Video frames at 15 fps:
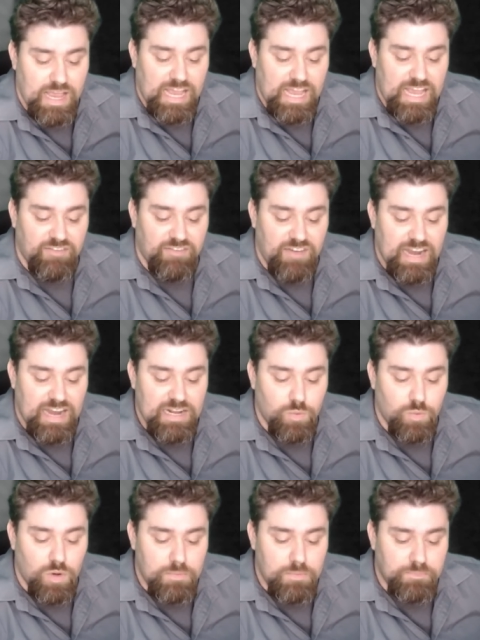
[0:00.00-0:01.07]
If
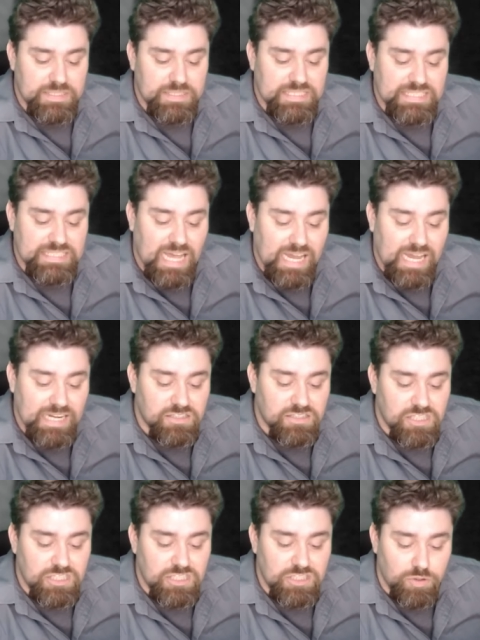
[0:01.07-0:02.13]
anyone besides
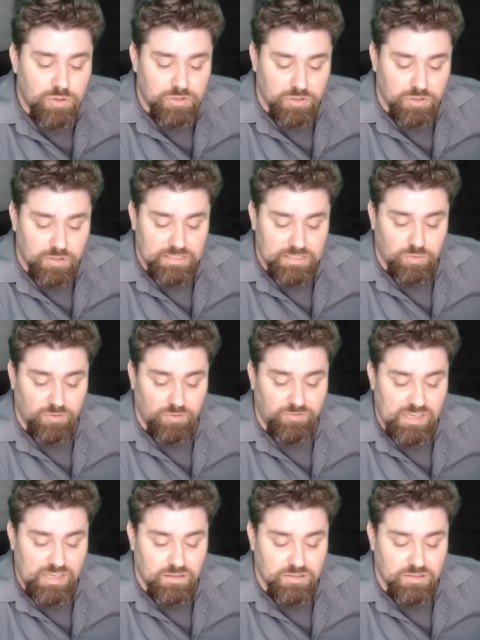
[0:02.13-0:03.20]
the user is
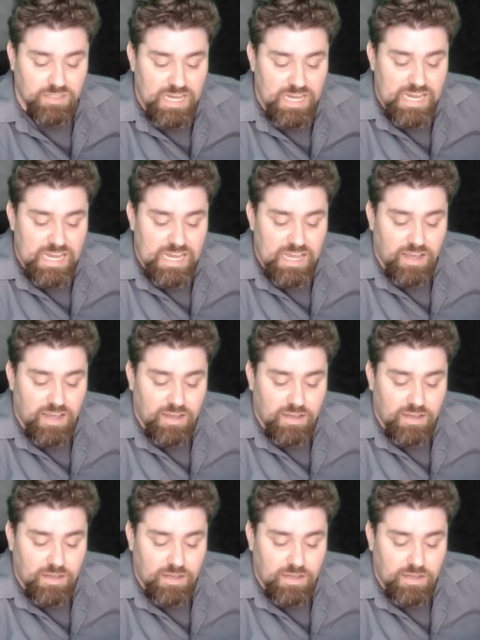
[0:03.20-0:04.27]
revealed,
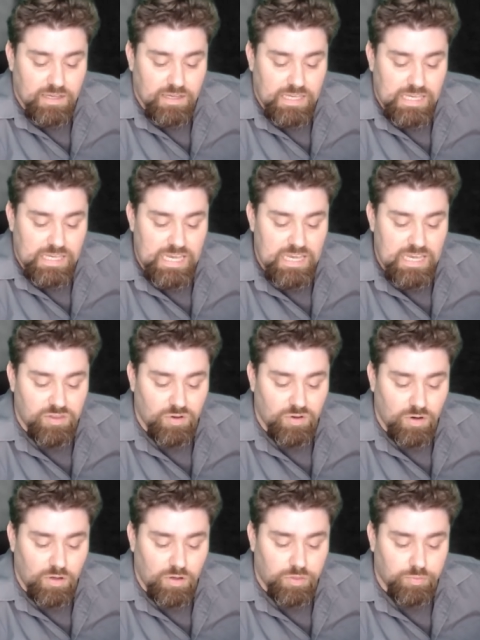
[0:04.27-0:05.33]

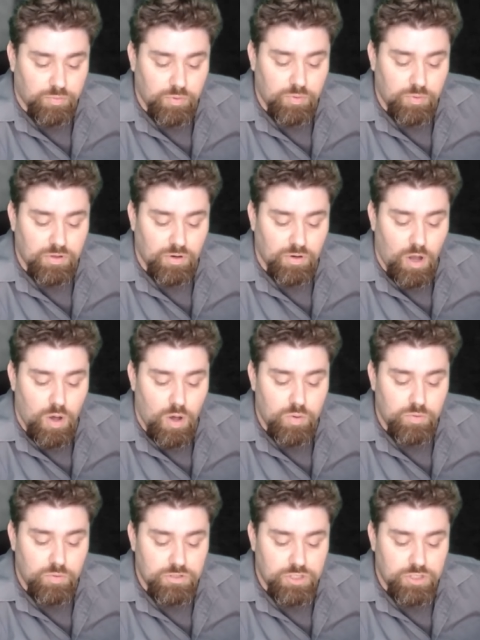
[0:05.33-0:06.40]
either through their
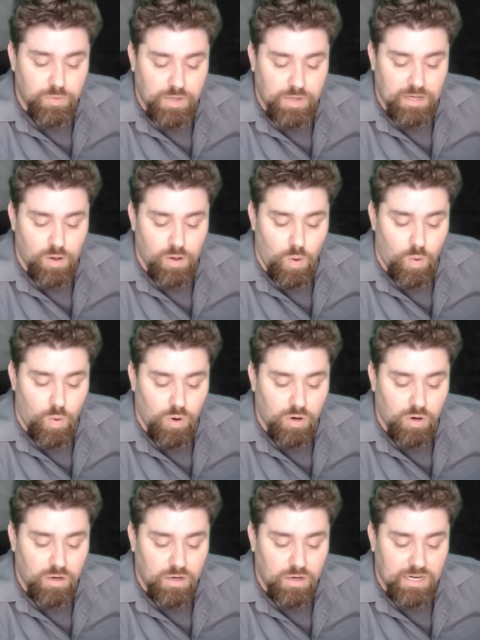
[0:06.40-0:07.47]
own doing
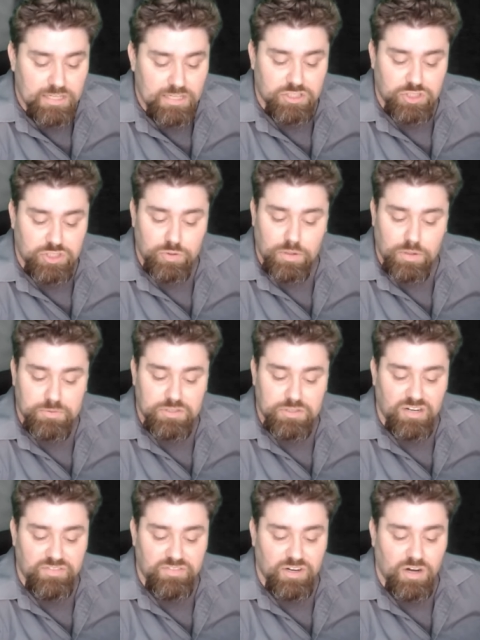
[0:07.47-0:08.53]
or an astute
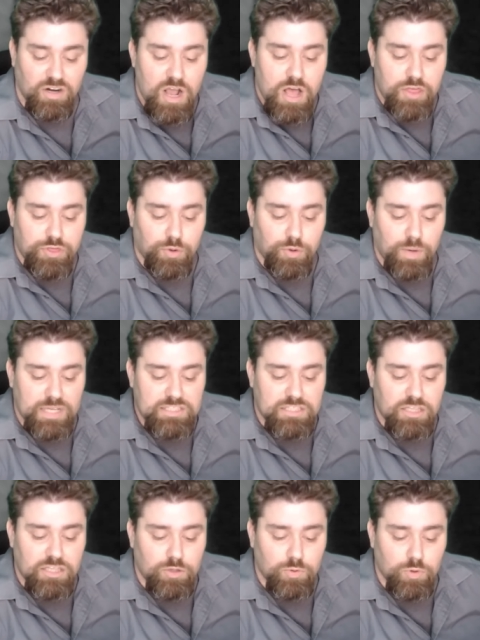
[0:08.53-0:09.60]
observer, the rest
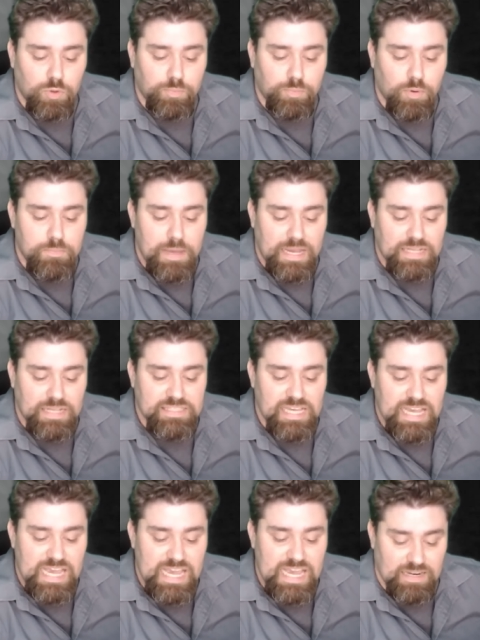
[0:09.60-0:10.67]
of the group remains
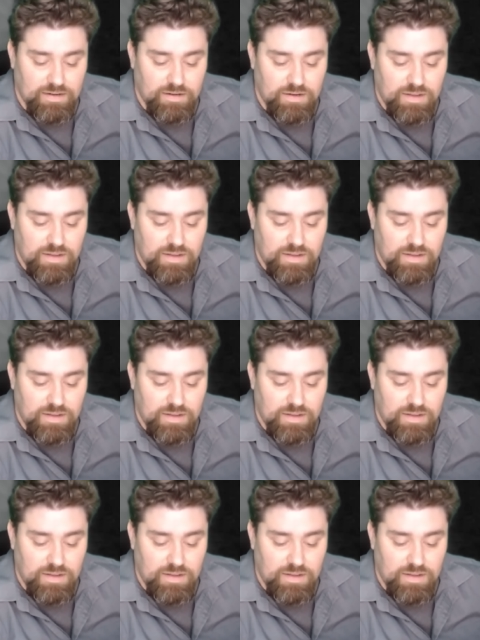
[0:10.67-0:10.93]
hidden.